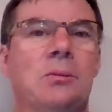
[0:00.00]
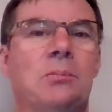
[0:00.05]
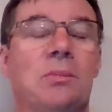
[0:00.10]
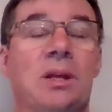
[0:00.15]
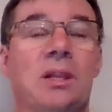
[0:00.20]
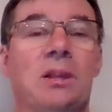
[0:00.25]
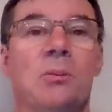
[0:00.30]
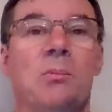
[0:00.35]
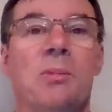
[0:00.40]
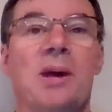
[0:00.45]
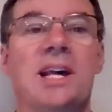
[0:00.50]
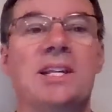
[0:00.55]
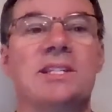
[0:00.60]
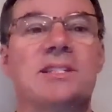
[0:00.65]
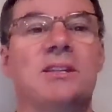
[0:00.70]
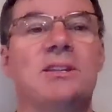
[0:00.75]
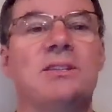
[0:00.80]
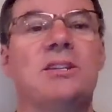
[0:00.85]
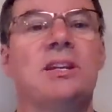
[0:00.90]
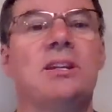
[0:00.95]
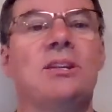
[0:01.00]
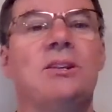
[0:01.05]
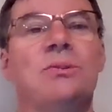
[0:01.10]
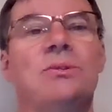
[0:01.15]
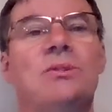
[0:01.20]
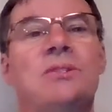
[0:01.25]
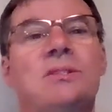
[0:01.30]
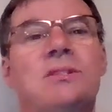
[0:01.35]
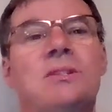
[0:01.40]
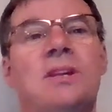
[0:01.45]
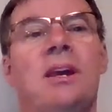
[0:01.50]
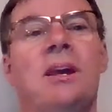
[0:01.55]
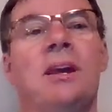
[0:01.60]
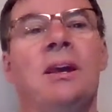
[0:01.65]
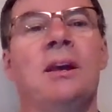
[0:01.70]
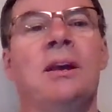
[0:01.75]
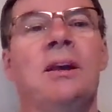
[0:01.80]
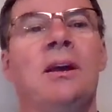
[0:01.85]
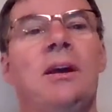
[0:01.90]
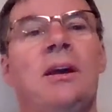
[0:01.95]
Butler Bass continues,
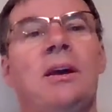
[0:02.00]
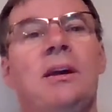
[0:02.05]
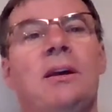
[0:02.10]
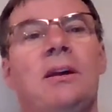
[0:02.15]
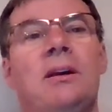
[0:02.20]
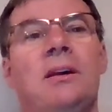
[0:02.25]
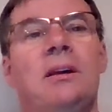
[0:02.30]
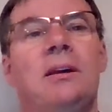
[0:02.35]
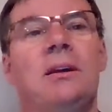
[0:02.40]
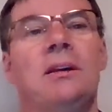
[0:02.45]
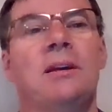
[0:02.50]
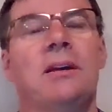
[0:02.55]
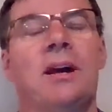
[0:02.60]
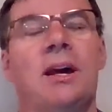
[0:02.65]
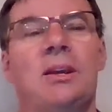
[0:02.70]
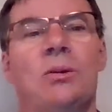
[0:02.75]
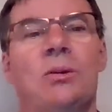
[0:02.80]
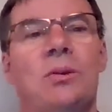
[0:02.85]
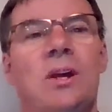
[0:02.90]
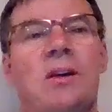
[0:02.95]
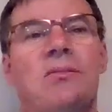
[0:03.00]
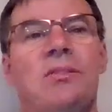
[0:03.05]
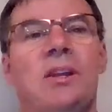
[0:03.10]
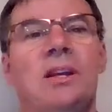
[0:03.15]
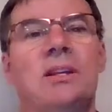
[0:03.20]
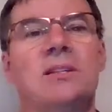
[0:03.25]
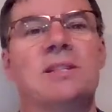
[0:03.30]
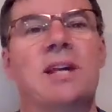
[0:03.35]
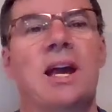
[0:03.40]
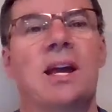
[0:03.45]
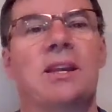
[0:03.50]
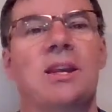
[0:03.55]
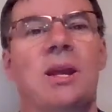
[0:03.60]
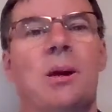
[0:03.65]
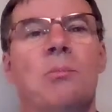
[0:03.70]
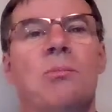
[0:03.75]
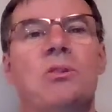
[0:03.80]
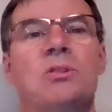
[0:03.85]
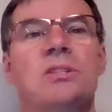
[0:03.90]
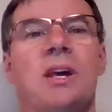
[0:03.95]
saying, I don't have the exact
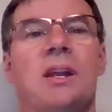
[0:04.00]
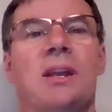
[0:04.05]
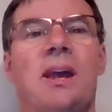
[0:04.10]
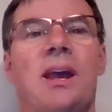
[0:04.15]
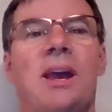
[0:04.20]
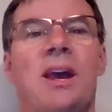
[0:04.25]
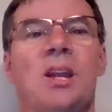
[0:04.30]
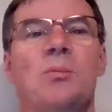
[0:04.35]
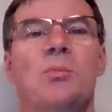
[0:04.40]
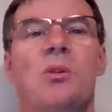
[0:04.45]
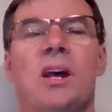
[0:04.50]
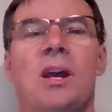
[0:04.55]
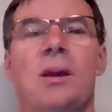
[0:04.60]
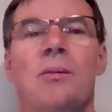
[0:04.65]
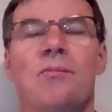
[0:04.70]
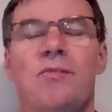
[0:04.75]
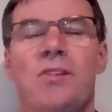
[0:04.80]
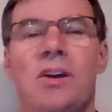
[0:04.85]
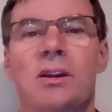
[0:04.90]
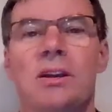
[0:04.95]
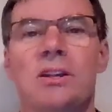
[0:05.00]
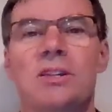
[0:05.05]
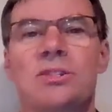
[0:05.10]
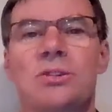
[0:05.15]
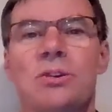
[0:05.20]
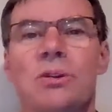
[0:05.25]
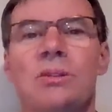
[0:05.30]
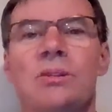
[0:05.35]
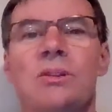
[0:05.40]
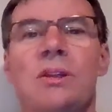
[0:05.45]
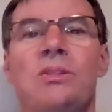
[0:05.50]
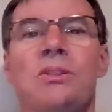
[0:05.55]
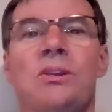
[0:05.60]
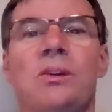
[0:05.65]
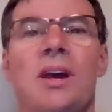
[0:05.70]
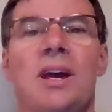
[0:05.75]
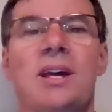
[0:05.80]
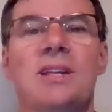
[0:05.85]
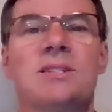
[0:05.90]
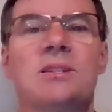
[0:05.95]
numbers at hand, but I am fairly certain that
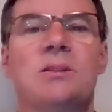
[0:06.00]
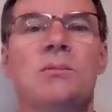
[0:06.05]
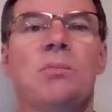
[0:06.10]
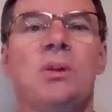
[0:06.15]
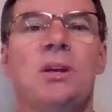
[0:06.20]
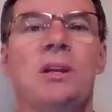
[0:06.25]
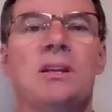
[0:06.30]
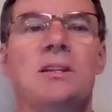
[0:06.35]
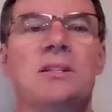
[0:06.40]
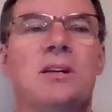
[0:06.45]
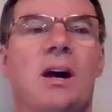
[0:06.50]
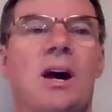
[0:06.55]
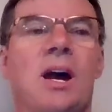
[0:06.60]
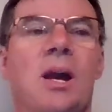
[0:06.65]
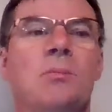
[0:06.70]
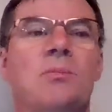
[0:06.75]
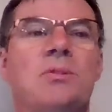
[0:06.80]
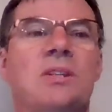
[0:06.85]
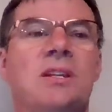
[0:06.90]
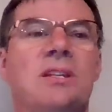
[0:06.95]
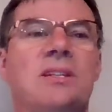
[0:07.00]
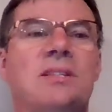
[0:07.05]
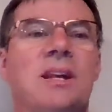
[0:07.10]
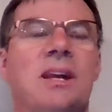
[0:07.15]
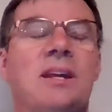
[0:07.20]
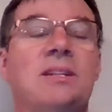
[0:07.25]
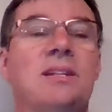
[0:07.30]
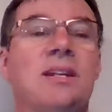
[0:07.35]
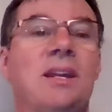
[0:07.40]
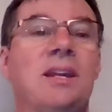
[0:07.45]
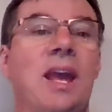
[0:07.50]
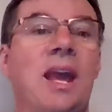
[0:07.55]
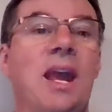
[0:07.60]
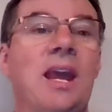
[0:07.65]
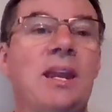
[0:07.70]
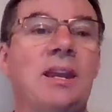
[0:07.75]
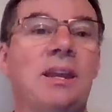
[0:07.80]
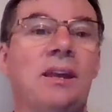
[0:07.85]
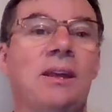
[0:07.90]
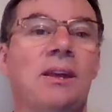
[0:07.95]
there hasn't been a time since
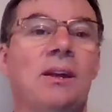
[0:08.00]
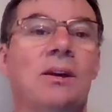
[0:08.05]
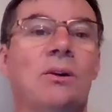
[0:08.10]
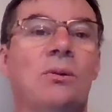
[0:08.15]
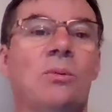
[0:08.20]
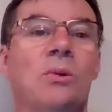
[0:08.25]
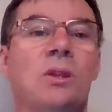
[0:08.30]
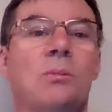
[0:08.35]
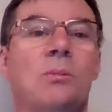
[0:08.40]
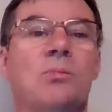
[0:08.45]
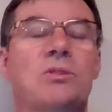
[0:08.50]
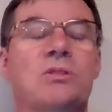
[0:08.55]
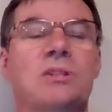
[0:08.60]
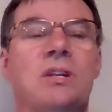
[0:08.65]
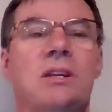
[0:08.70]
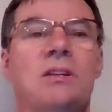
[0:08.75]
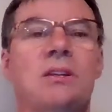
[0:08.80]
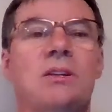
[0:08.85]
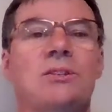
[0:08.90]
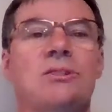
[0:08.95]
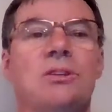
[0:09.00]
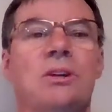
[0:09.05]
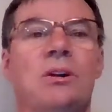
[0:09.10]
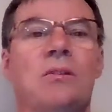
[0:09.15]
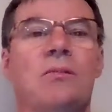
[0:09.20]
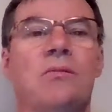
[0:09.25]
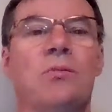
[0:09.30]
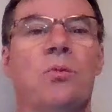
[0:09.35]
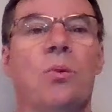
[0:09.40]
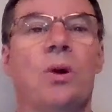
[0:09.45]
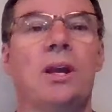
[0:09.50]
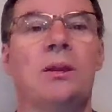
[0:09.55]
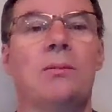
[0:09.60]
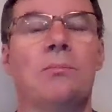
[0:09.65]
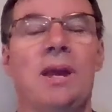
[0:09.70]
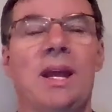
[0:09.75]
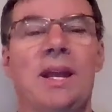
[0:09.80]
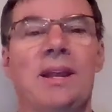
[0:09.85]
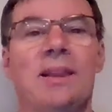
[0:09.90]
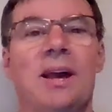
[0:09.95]
1980 when the percentage of white
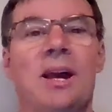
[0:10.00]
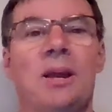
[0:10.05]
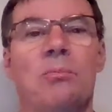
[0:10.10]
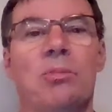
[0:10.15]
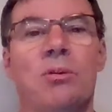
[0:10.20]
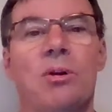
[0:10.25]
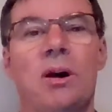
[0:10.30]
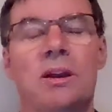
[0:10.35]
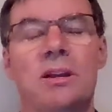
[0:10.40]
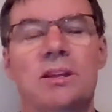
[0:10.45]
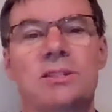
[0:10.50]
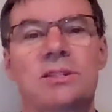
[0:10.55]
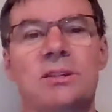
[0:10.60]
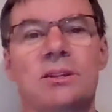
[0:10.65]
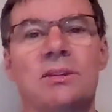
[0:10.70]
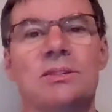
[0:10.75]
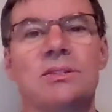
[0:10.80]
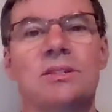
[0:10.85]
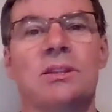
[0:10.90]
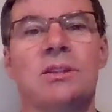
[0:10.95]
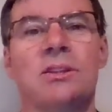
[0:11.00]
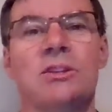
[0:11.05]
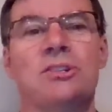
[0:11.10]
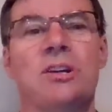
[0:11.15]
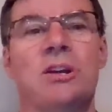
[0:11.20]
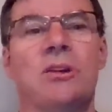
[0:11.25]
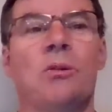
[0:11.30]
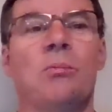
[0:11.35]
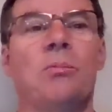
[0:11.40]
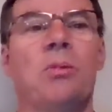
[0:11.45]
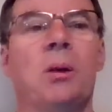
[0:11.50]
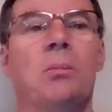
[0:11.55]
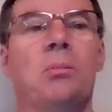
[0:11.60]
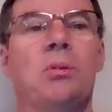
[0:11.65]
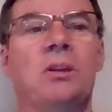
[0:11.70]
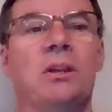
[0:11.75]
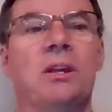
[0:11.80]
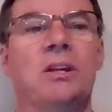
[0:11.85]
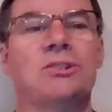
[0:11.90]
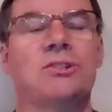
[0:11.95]
mainline Protestants in the general
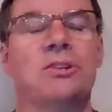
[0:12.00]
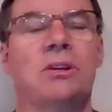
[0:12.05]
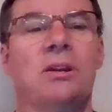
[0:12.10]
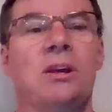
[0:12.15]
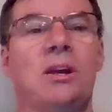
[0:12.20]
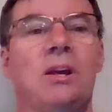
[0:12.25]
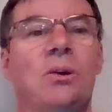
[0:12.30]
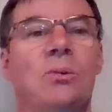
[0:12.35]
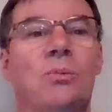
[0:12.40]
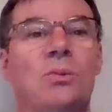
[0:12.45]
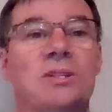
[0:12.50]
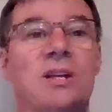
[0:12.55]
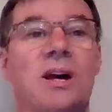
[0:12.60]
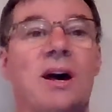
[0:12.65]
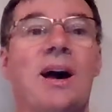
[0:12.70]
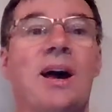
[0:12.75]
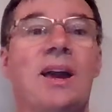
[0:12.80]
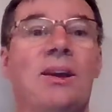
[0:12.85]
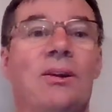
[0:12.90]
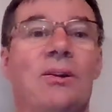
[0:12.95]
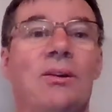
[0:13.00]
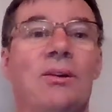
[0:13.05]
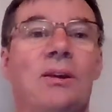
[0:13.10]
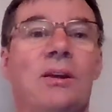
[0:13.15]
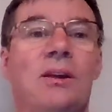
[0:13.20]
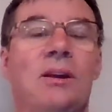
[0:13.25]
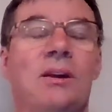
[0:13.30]
population was higher